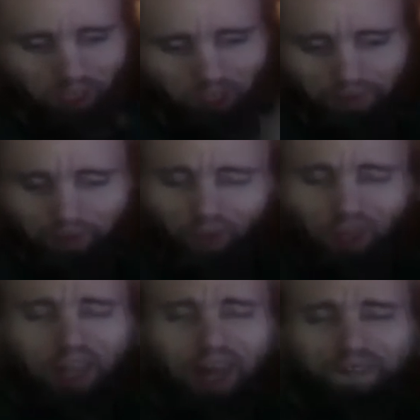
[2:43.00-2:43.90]
I mean, look
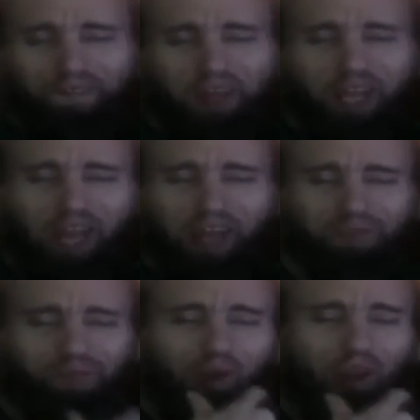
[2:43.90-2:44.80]
at that
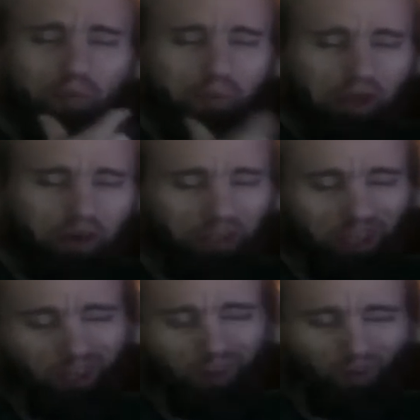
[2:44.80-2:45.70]
big-ass fucking beard you
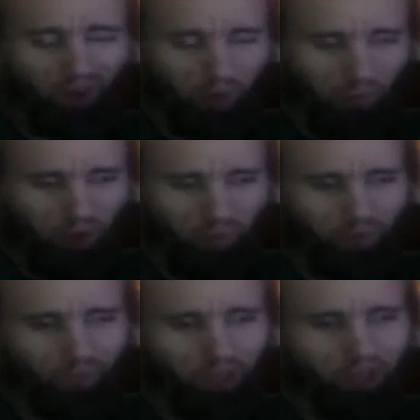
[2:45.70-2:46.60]
got going on, bro. I
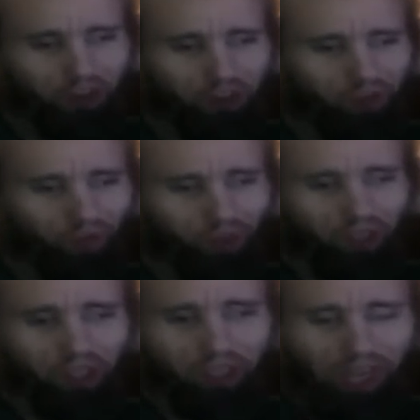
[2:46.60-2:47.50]
mean, what do you do?
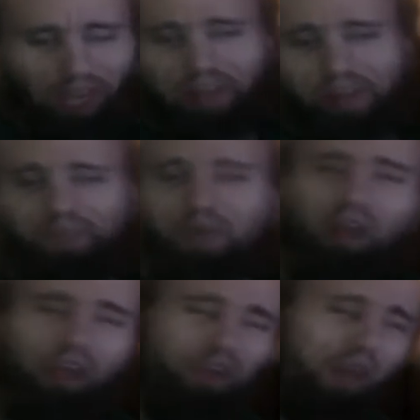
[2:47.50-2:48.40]
You hide the
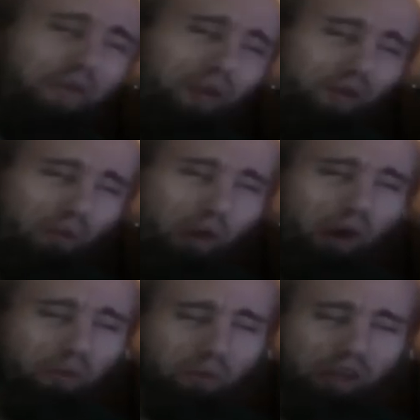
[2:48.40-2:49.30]
fucking T V remote
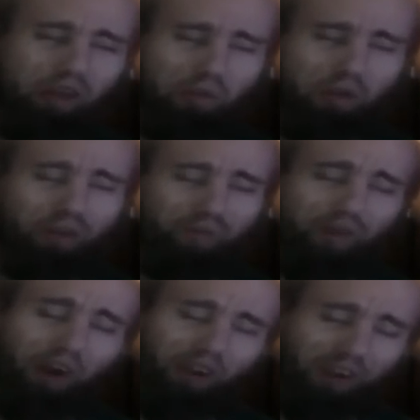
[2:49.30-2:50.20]
up in there,
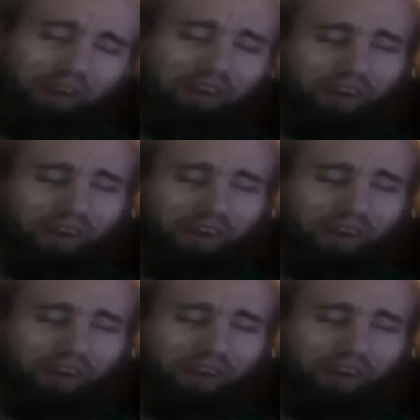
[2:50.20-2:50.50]
motherfucker.